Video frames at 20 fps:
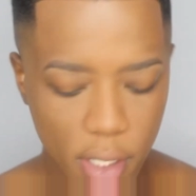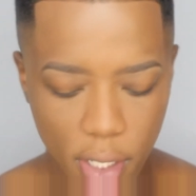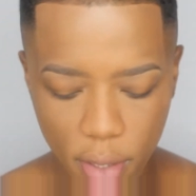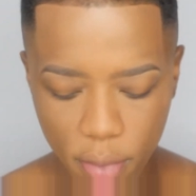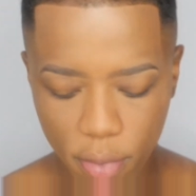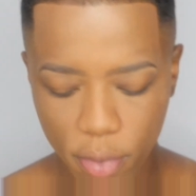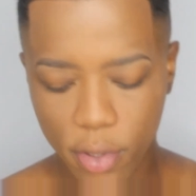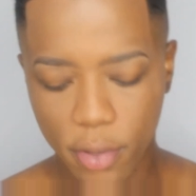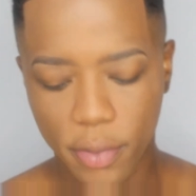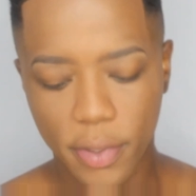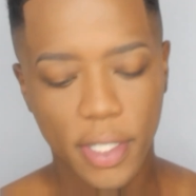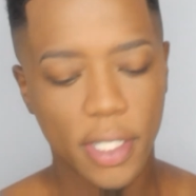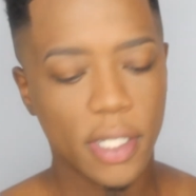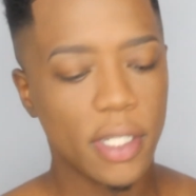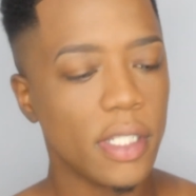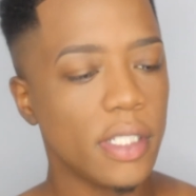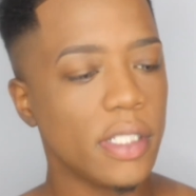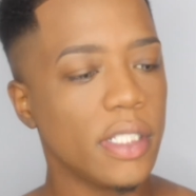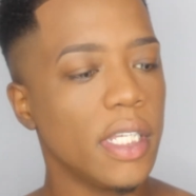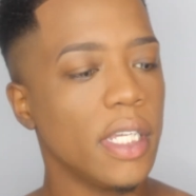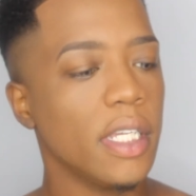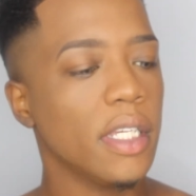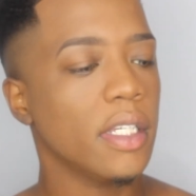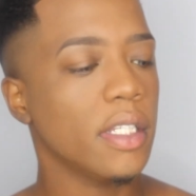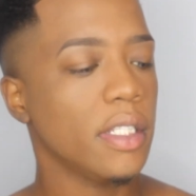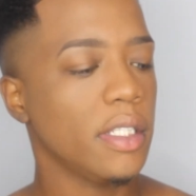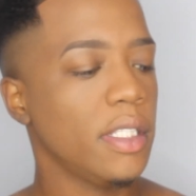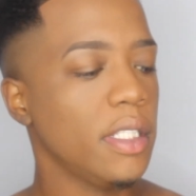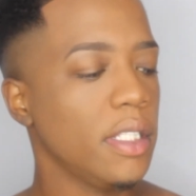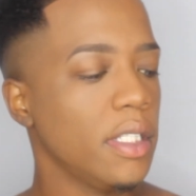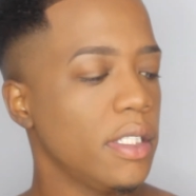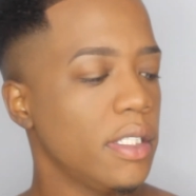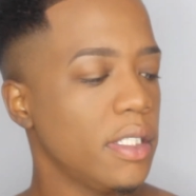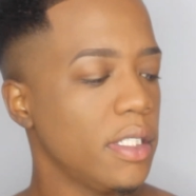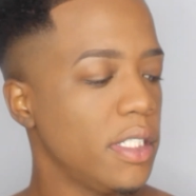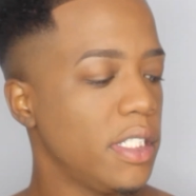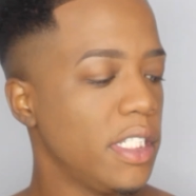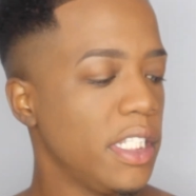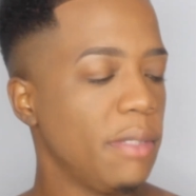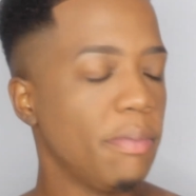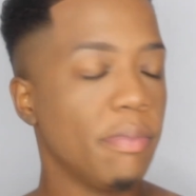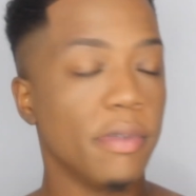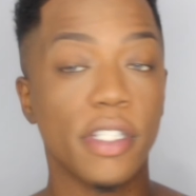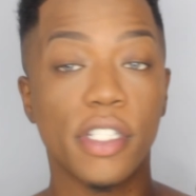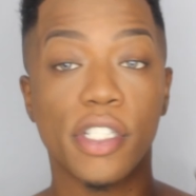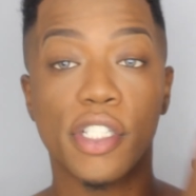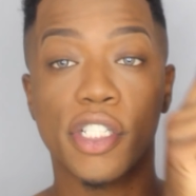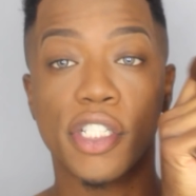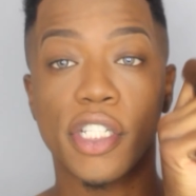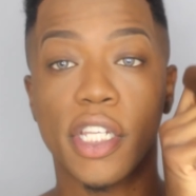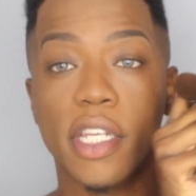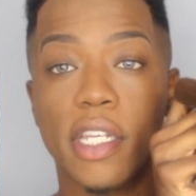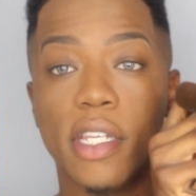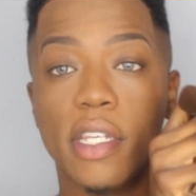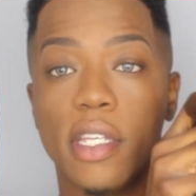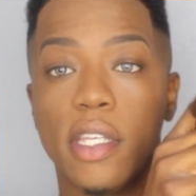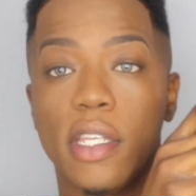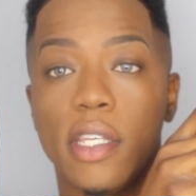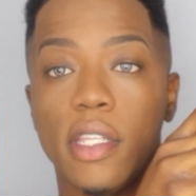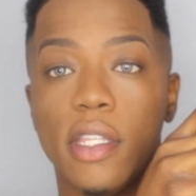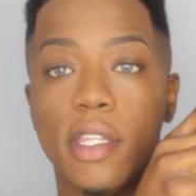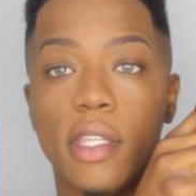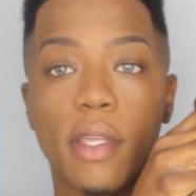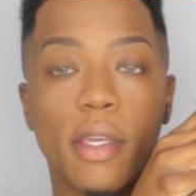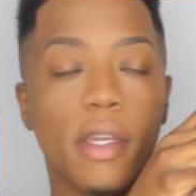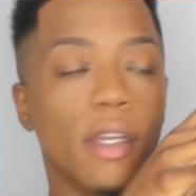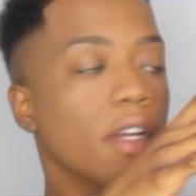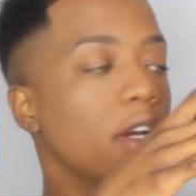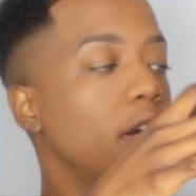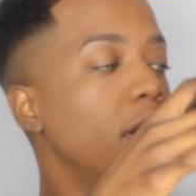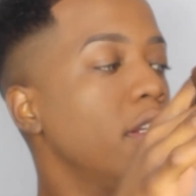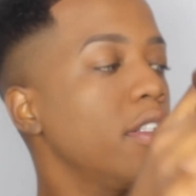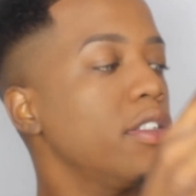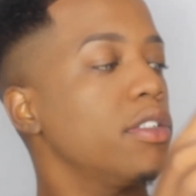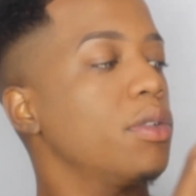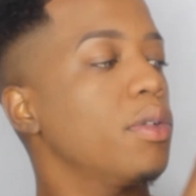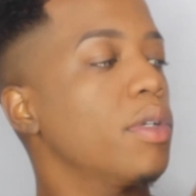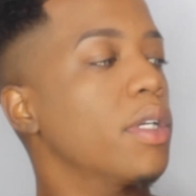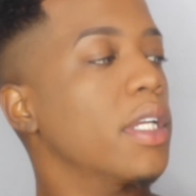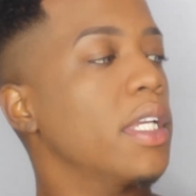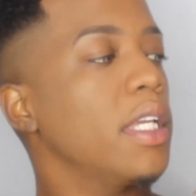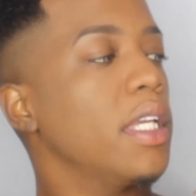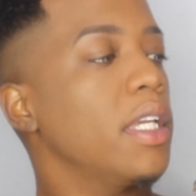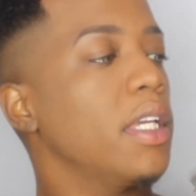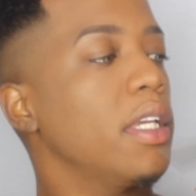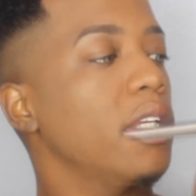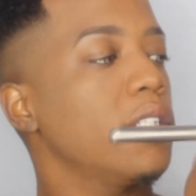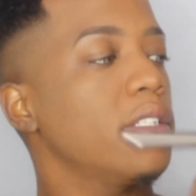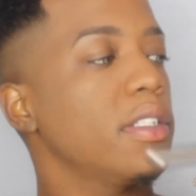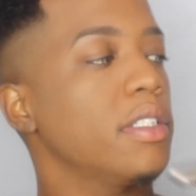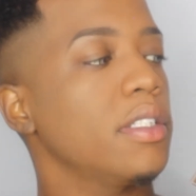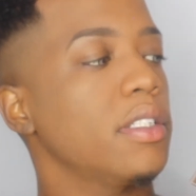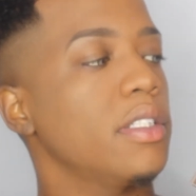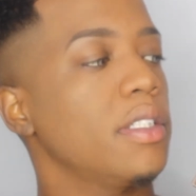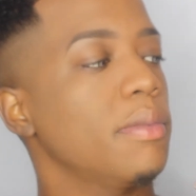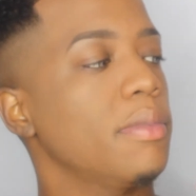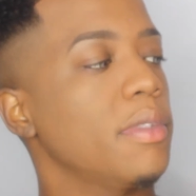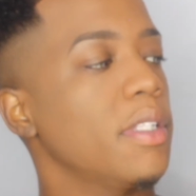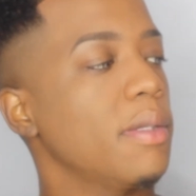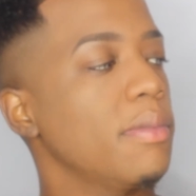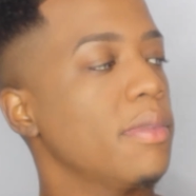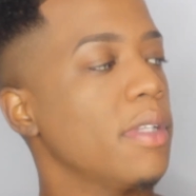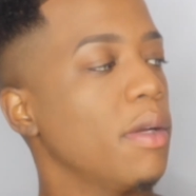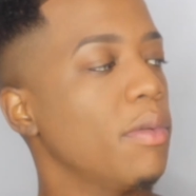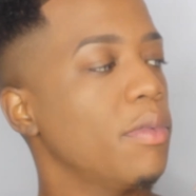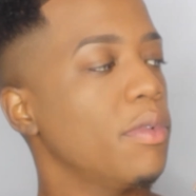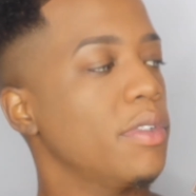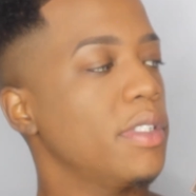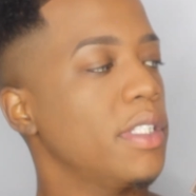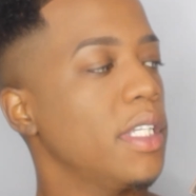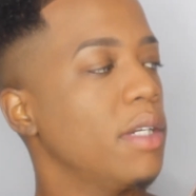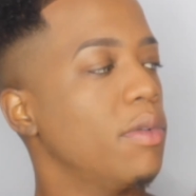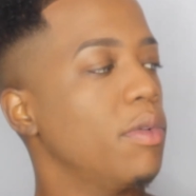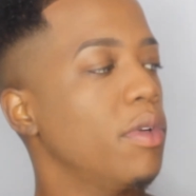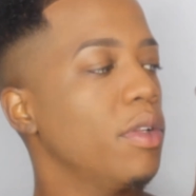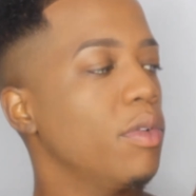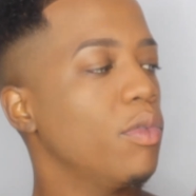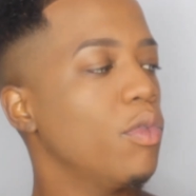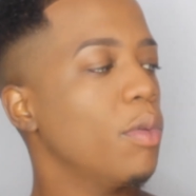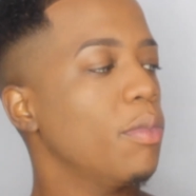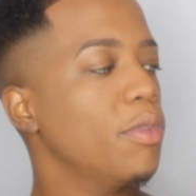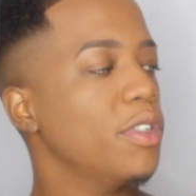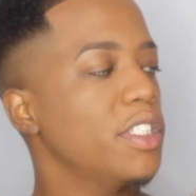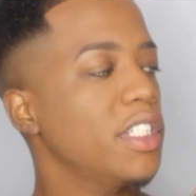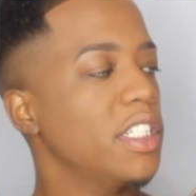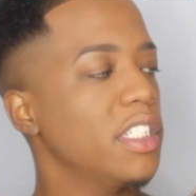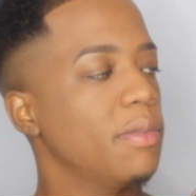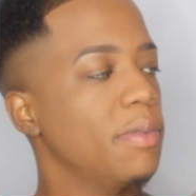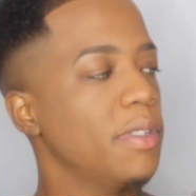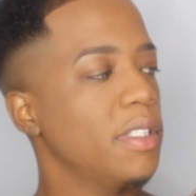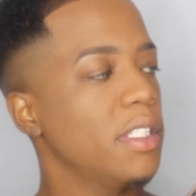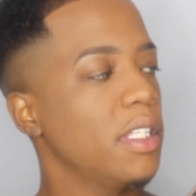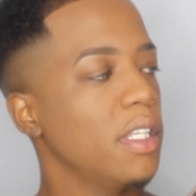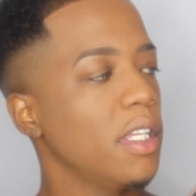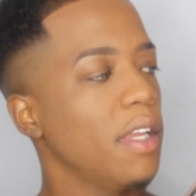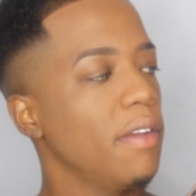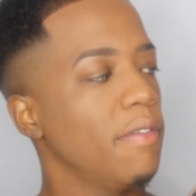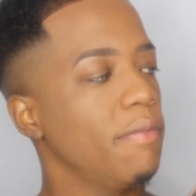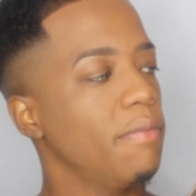I will go ahead and take this deepest shade in the contour kit. Sometimes I will take one of the warmer shades, but today I'm